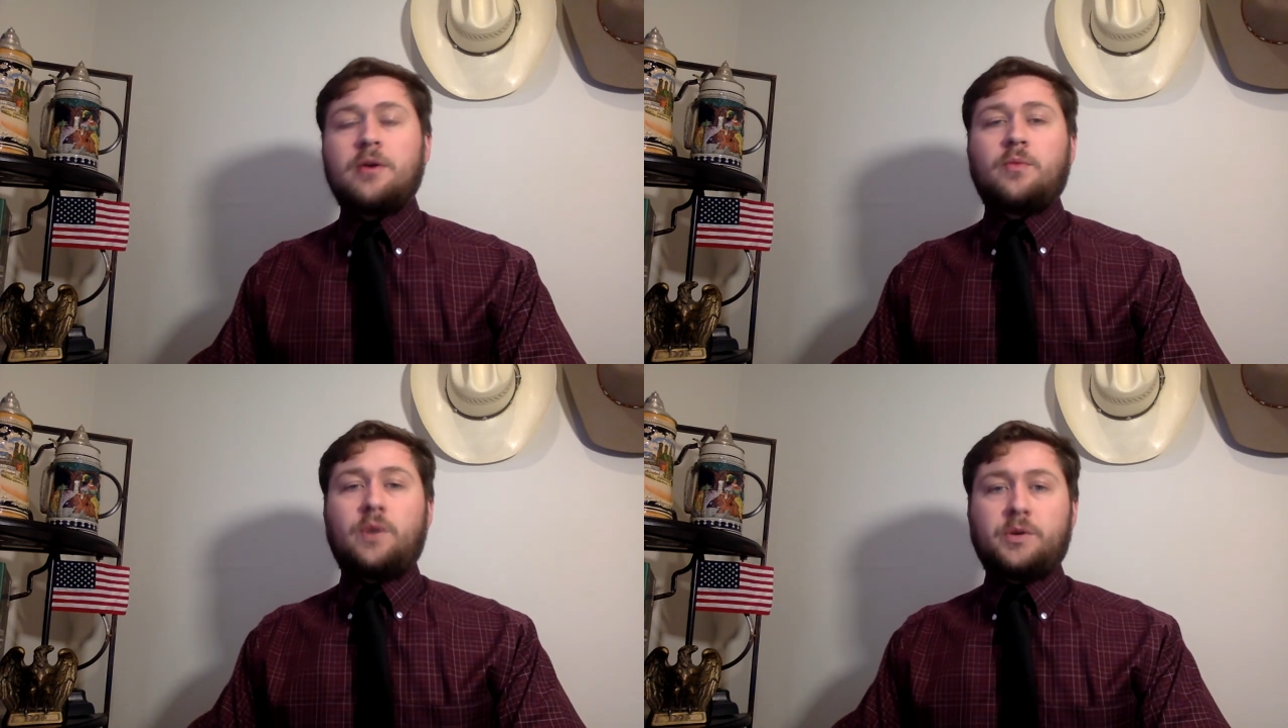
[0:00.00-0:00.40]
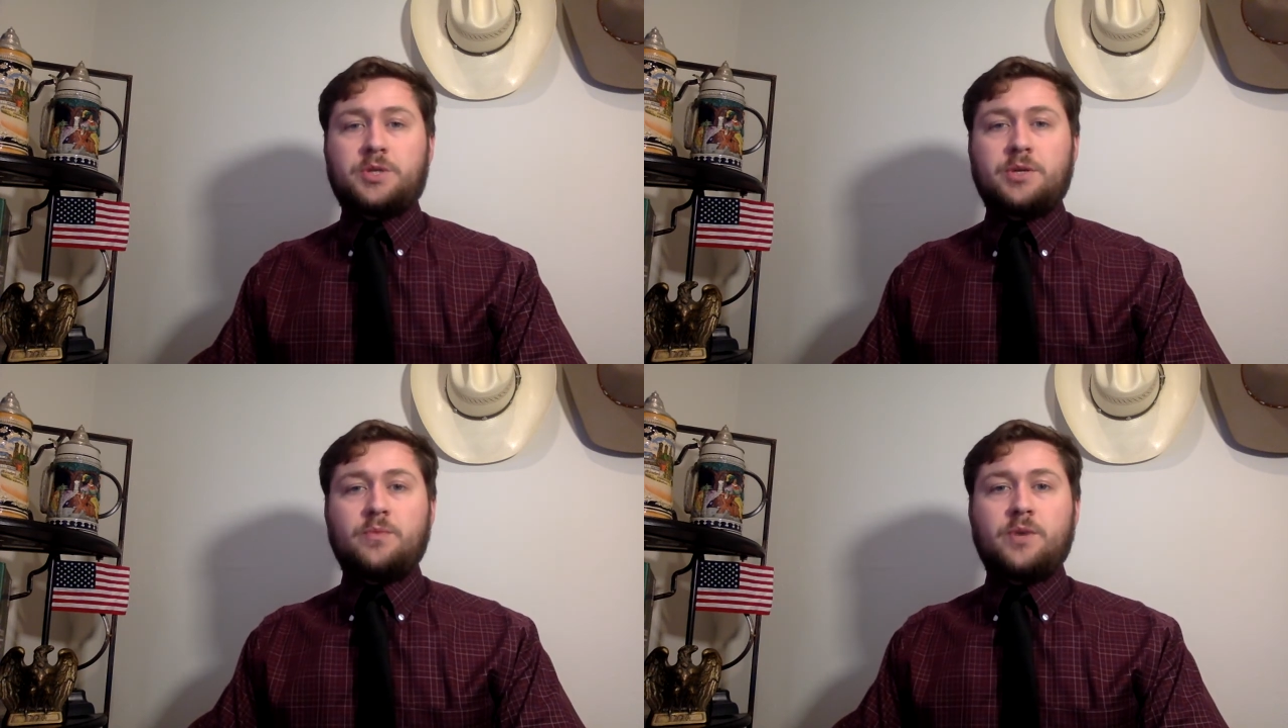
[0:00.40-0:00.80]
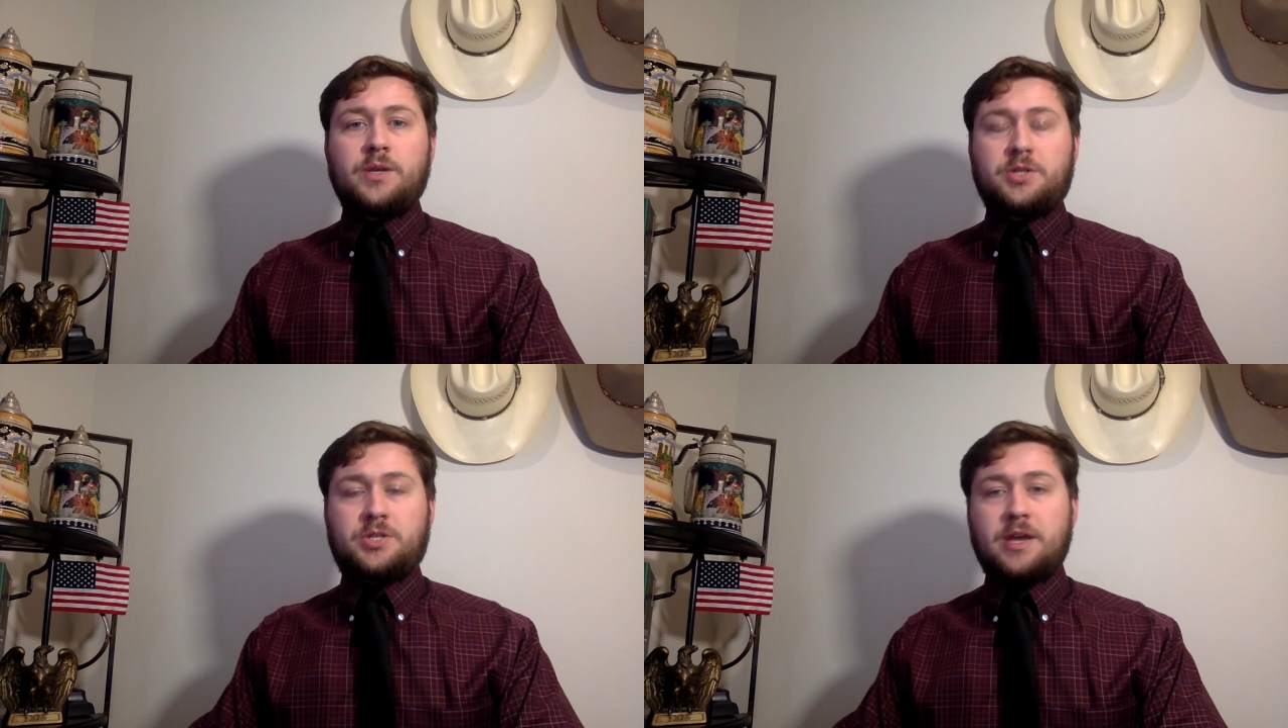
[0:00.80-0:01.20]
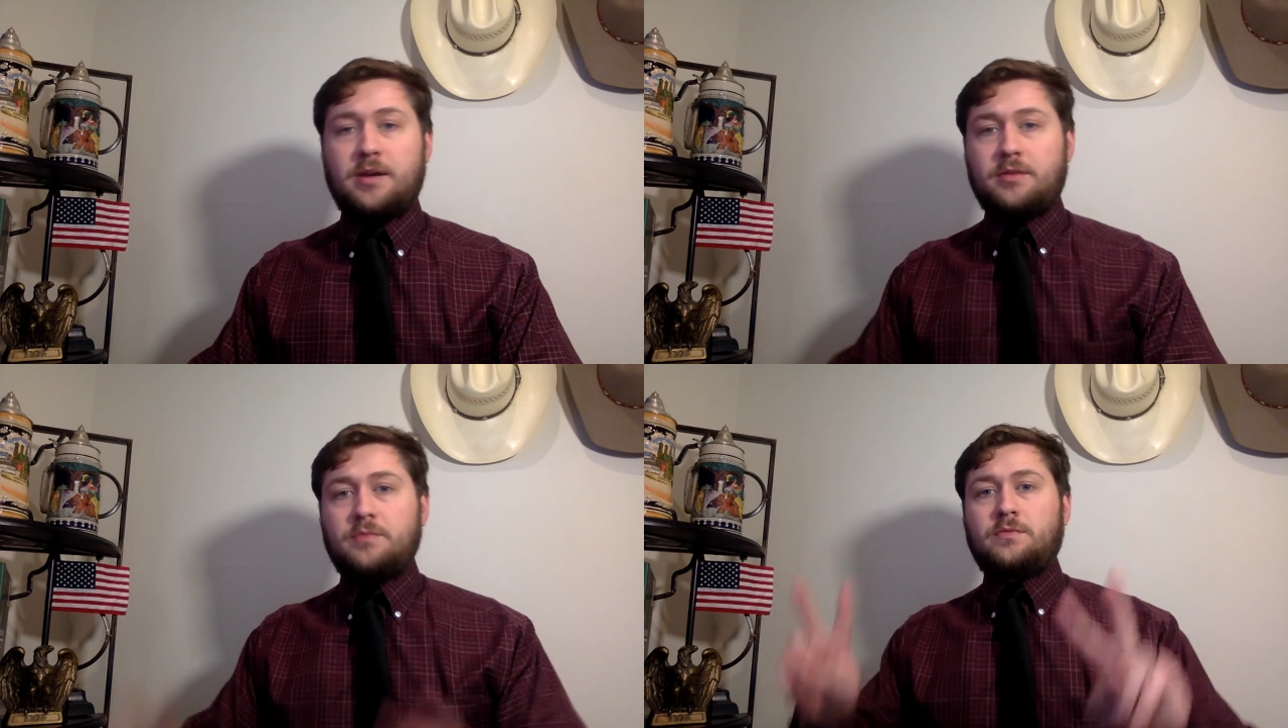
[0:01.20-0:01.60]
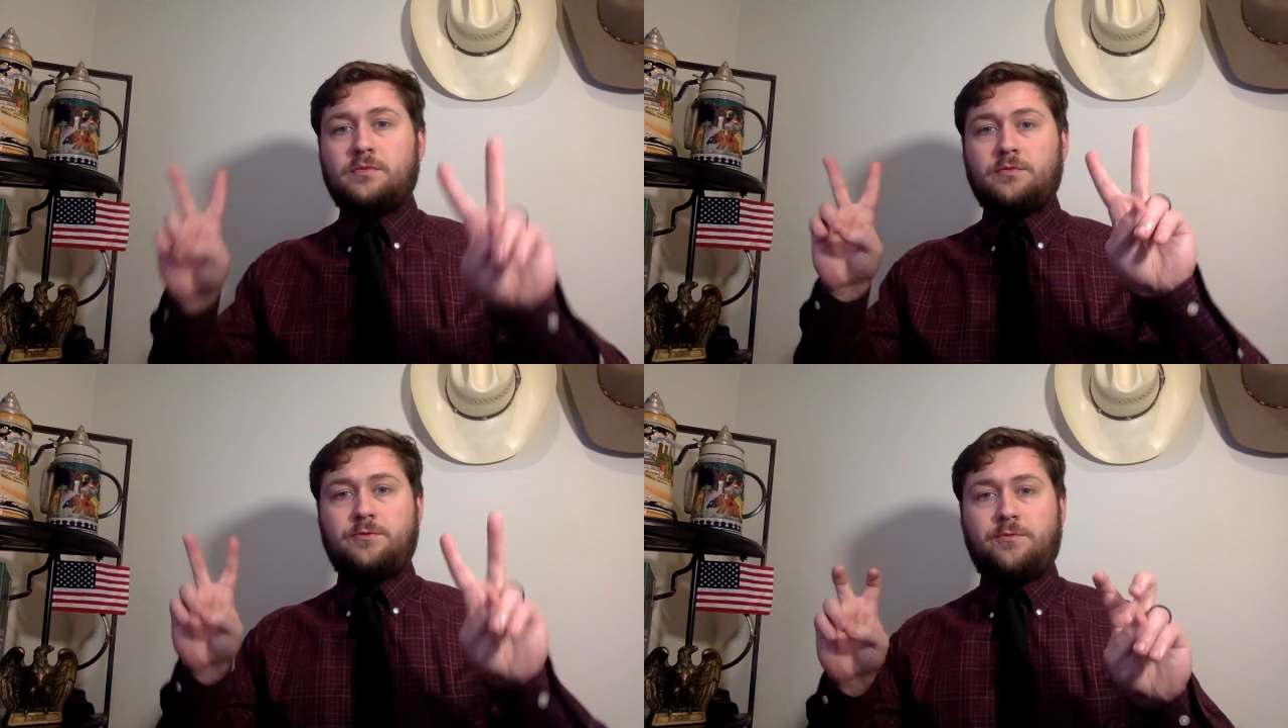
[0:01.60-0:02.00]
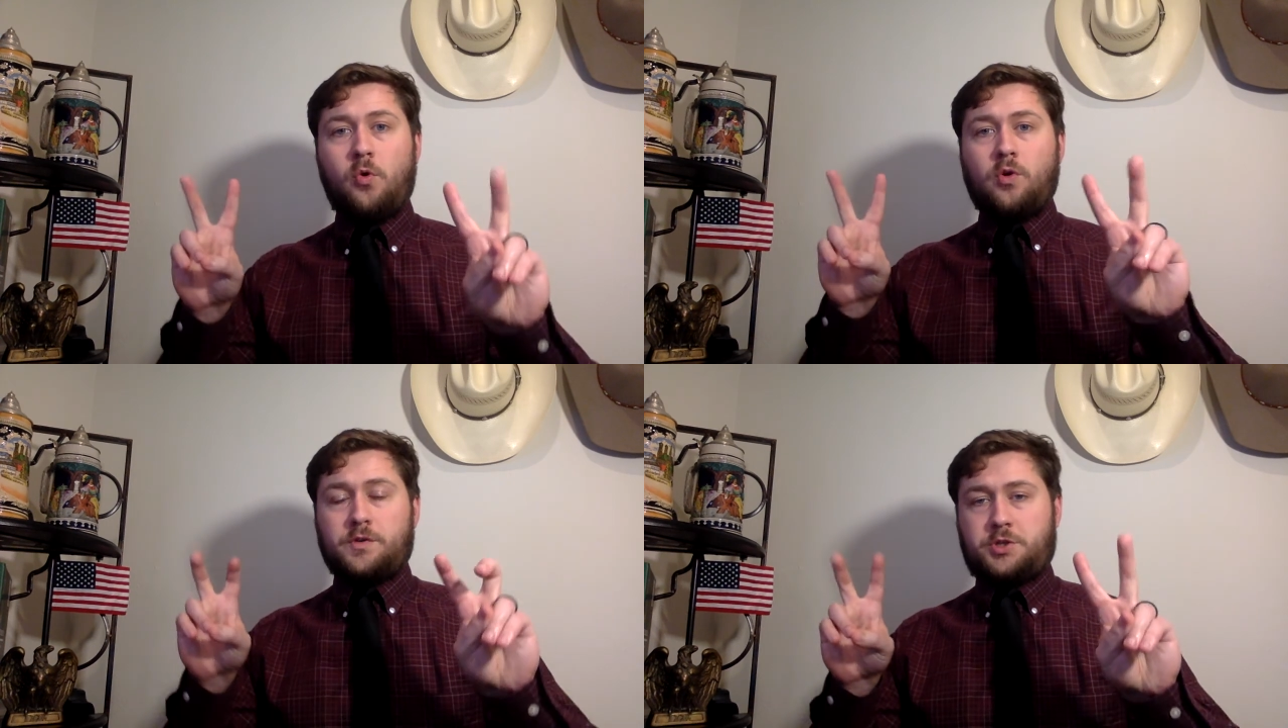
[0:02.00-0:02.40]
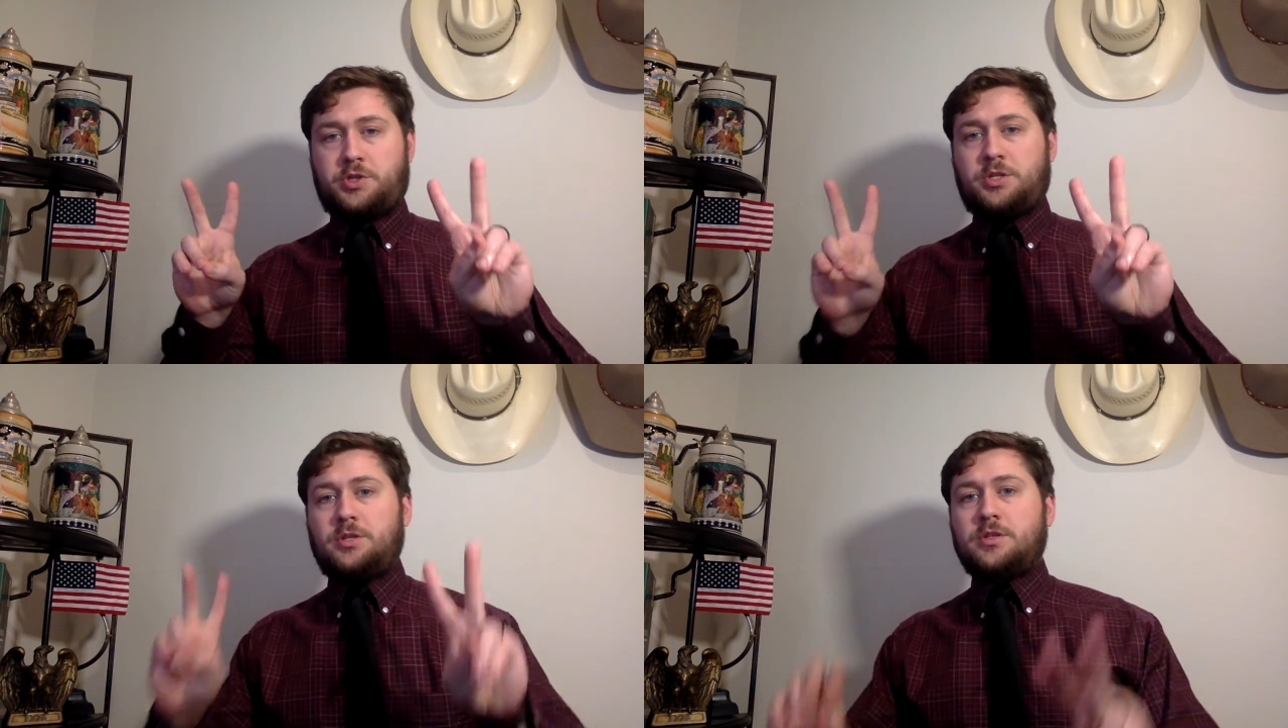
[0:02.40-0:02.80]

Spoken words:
Wilson would instead force